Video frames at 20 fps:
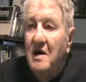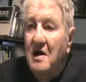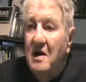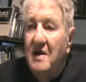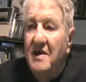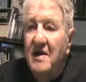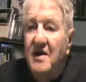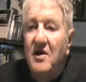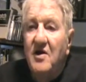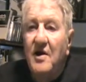
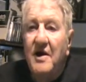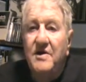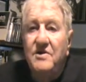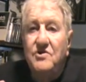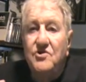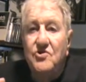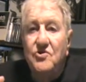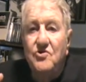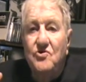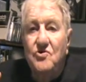
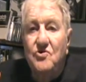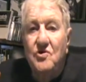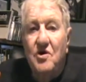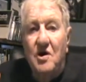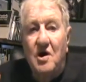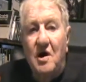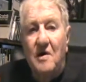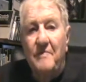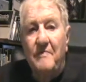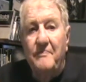adhering
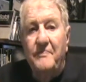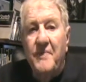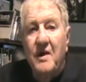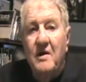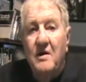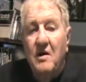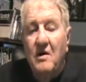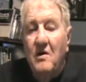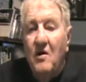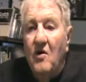to
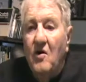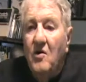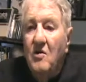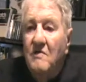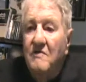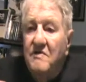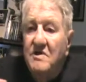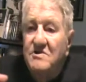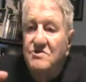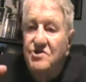
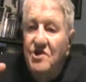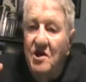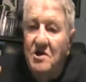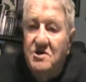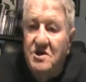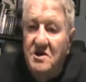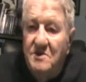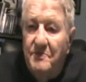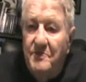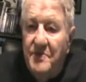all of the
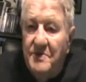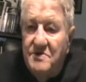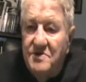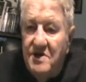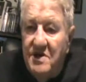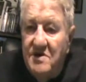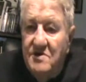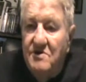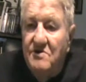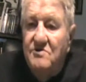judging
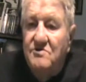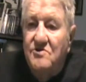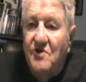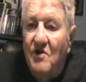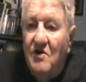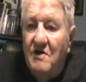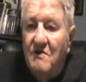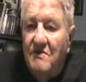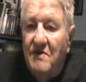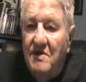procedures,
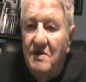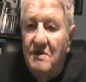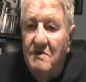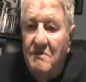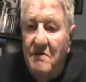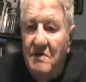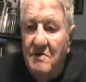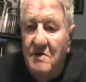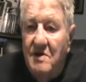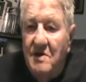all of
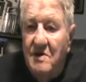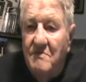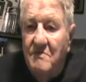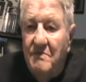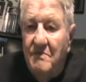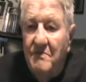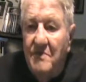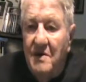the